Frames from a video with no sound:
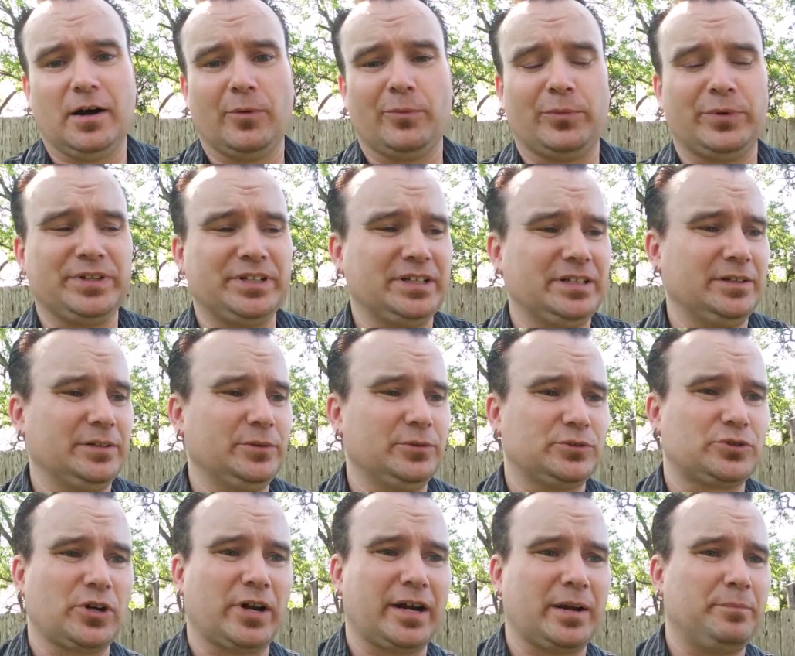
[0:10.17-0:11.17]
When you're
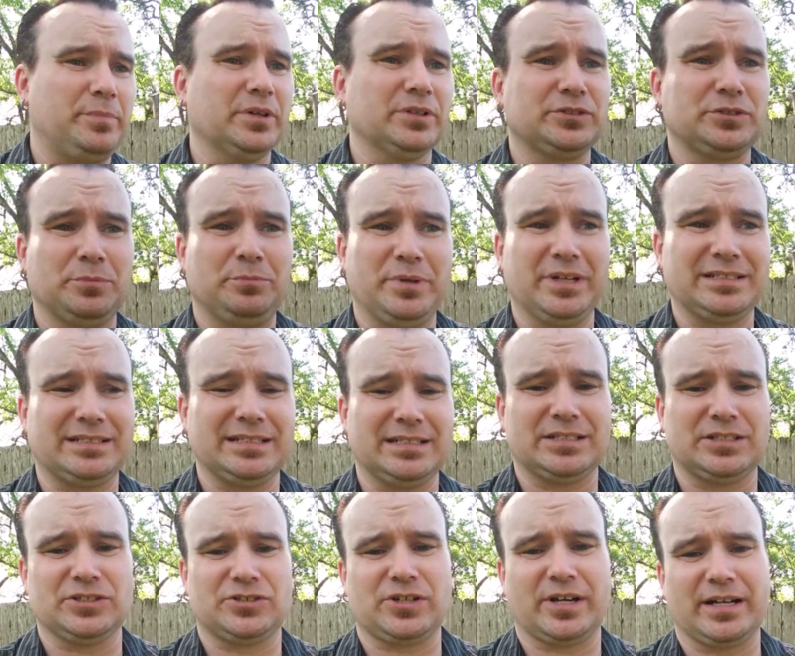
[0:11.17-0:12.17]
trying to build your
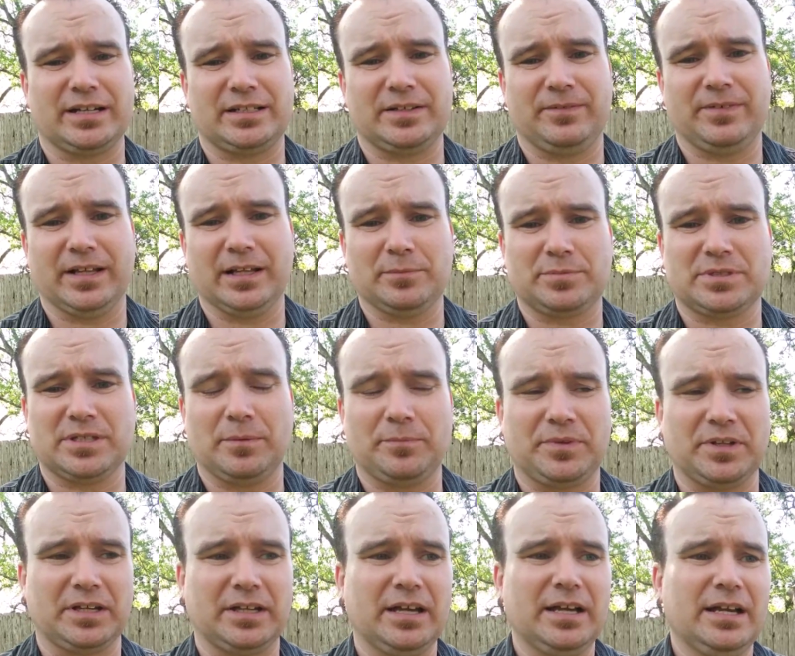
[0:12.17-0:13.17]
business, you're trying to develop
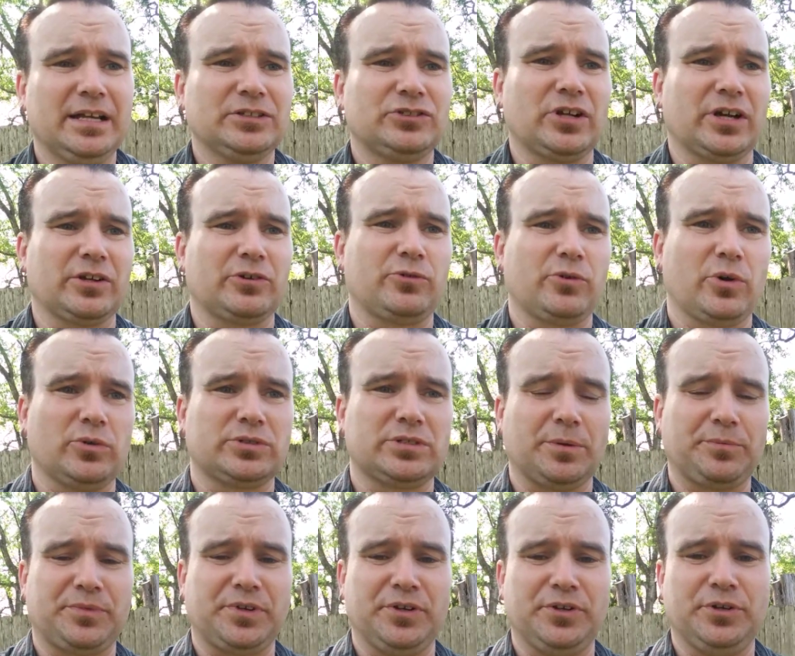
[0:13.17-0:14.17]
something, trying to grow
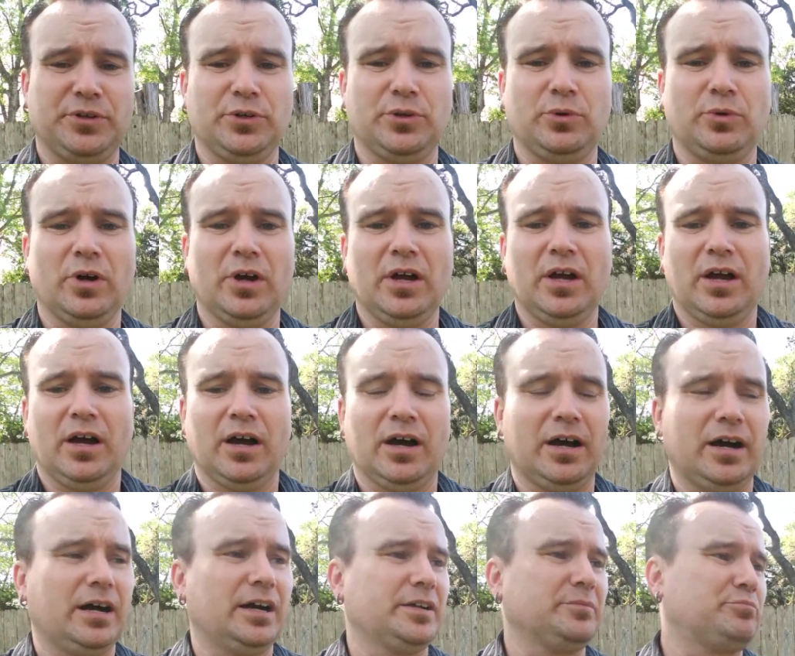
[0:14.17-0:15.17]
something new,
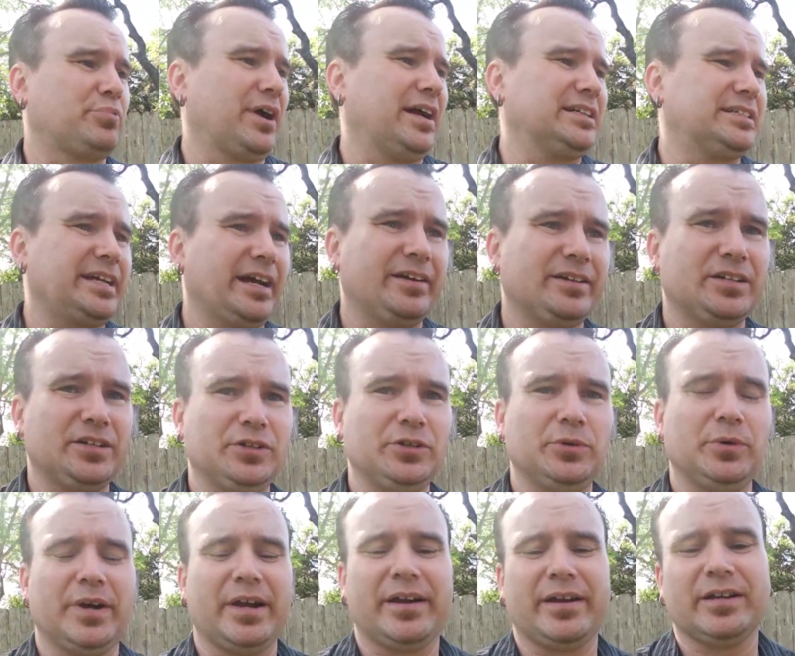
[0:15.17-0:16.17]
you branch out into
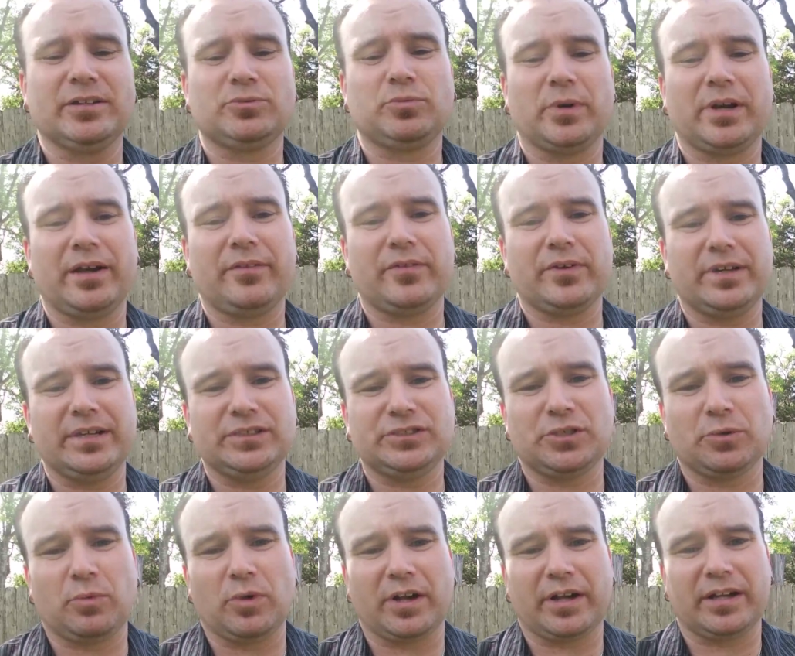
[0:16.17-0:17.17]
new areas, whatever it is
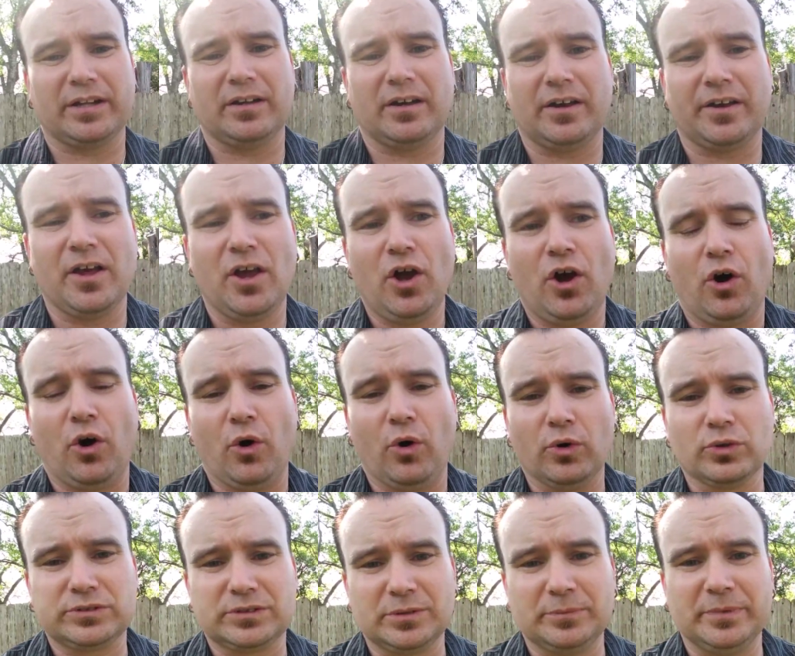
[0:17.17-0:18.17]
you're working on,
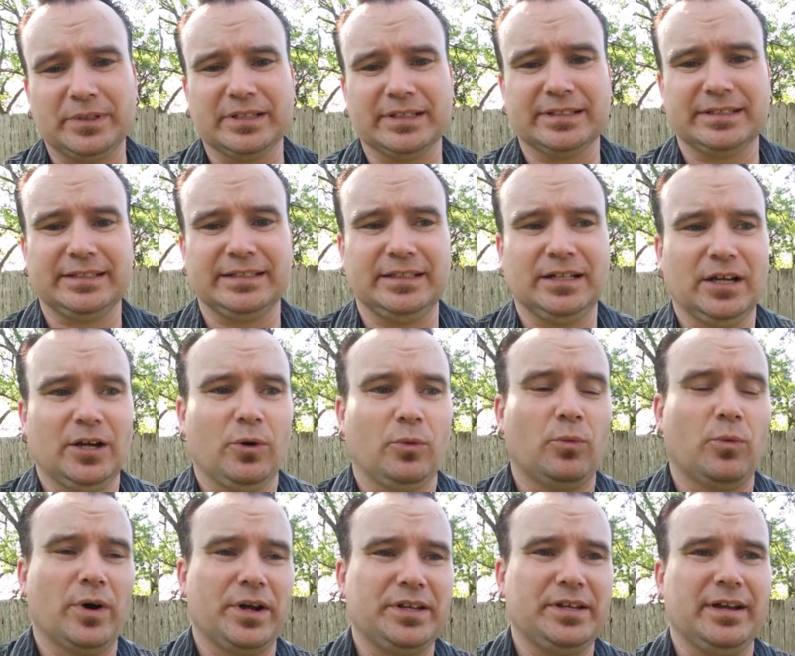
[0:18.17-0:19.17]
ultimately
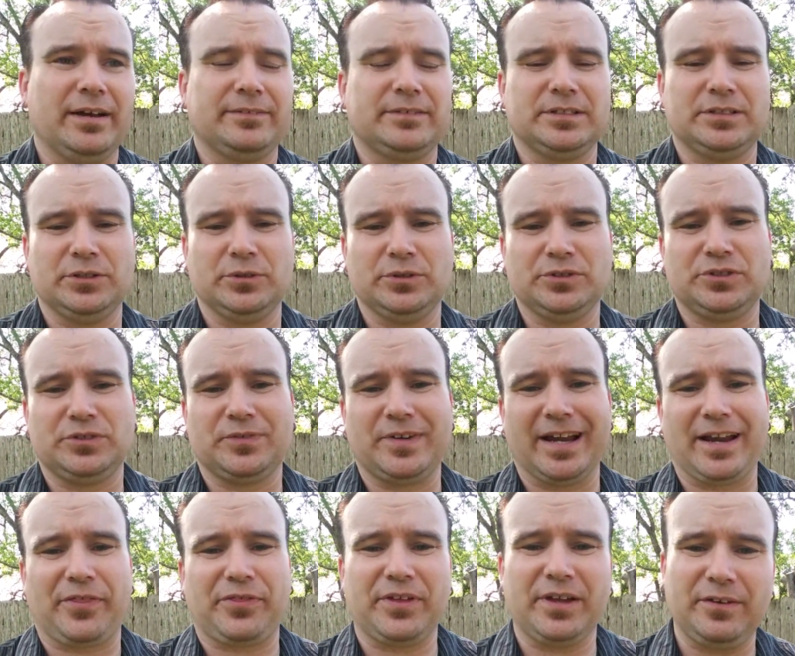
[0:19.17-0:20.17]
what you have to do is you've got
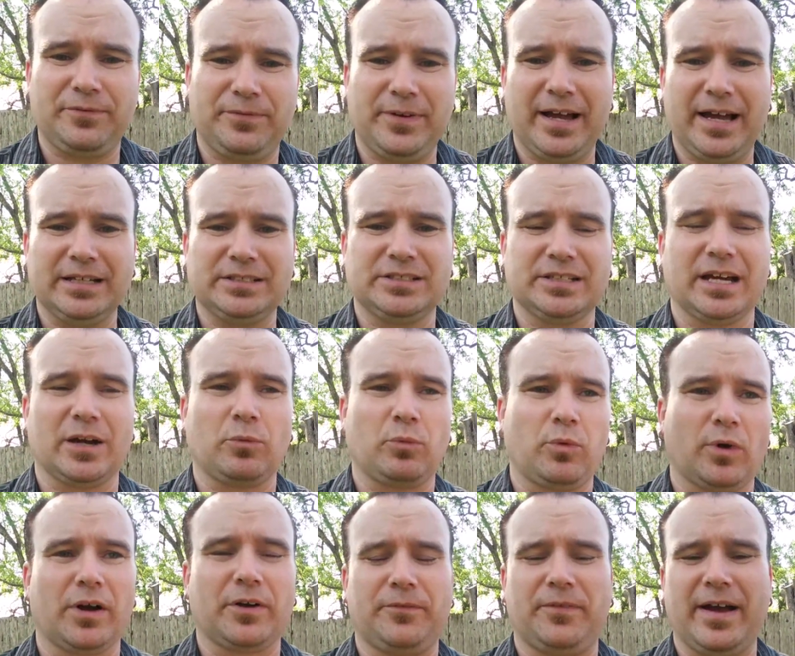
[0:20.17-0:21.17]
to think fast, you got to
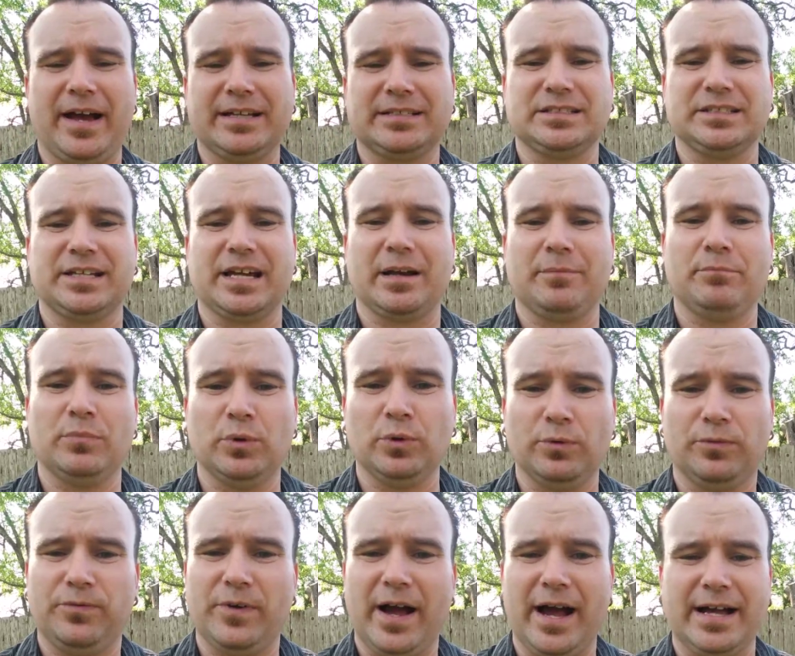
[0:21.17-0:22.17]
work fast, and you got to
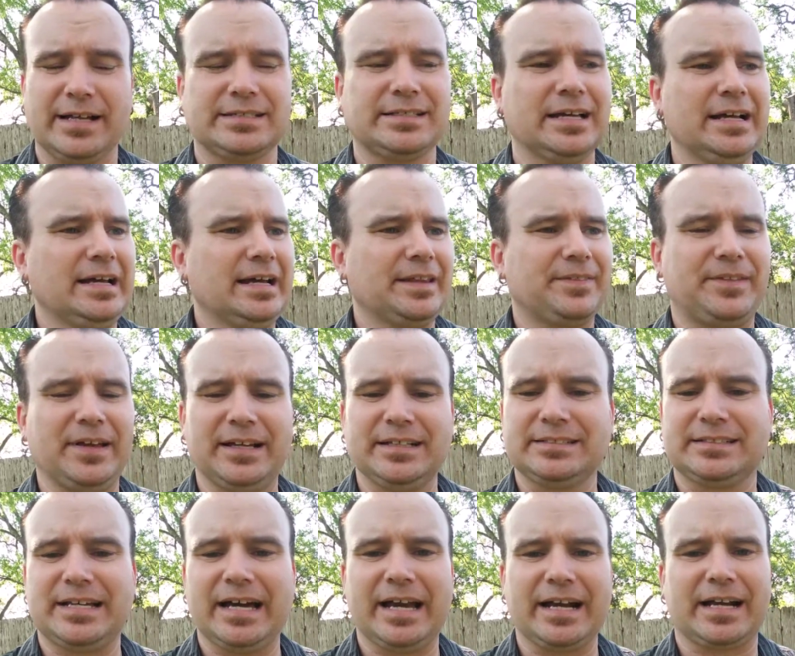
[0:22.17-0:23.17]
move fast.
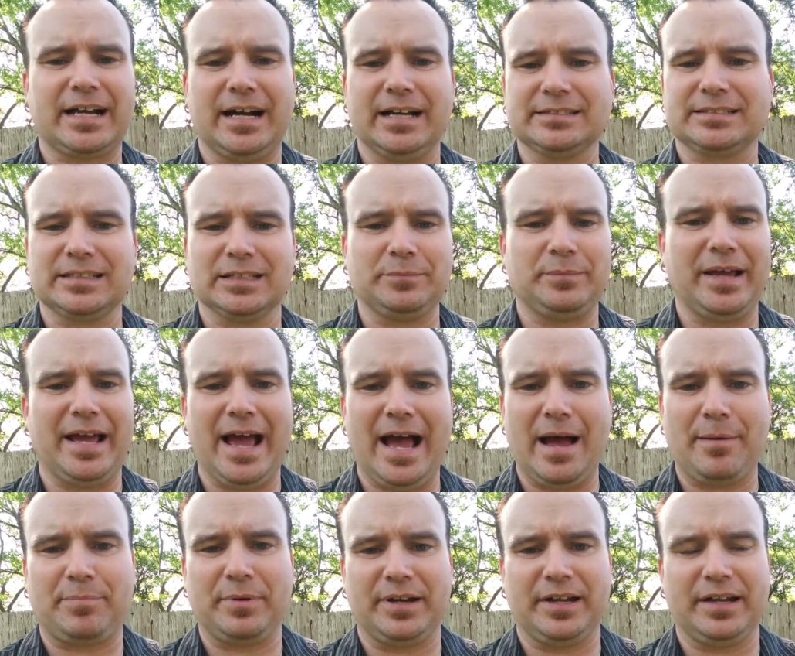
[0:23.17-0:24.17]
Things got to constantly be
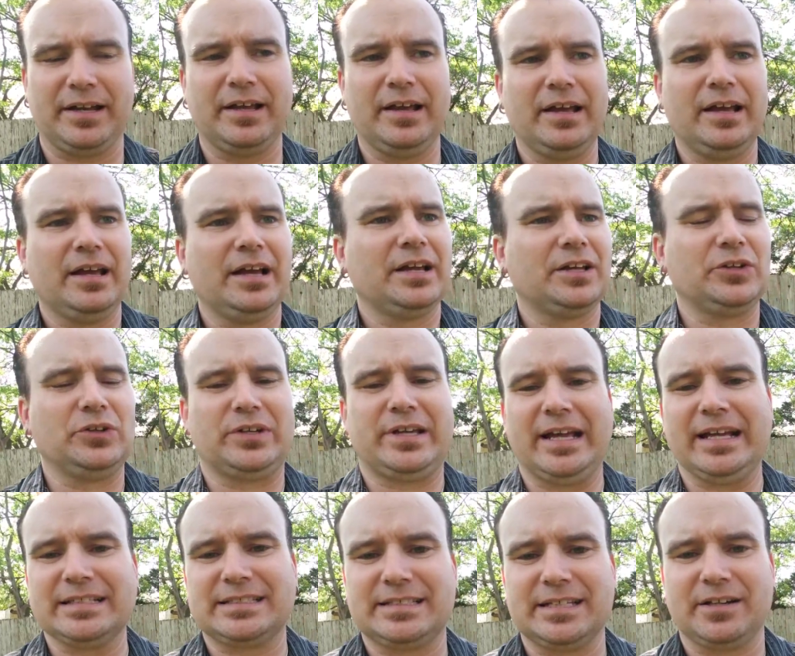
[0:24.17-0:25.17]
happening. You
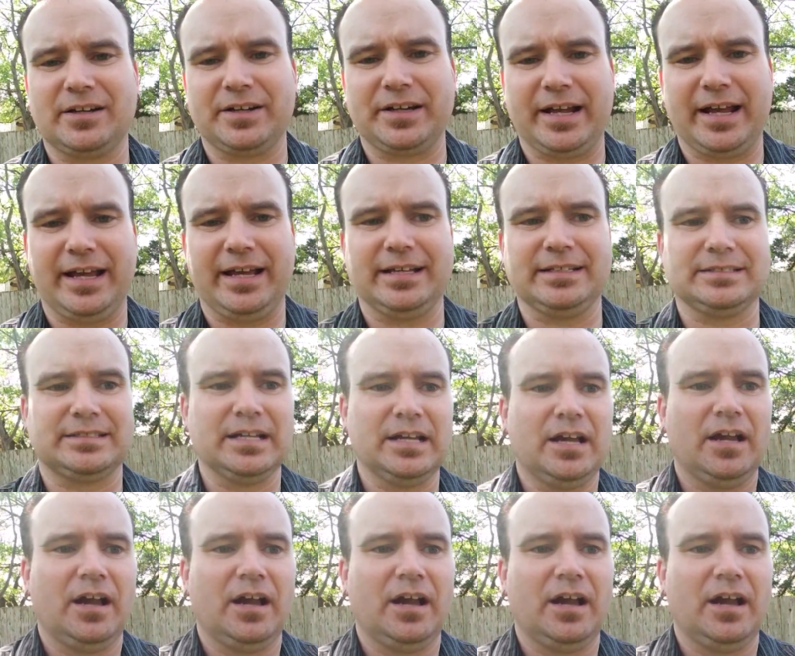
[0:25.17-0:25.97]
can't sit on your hands.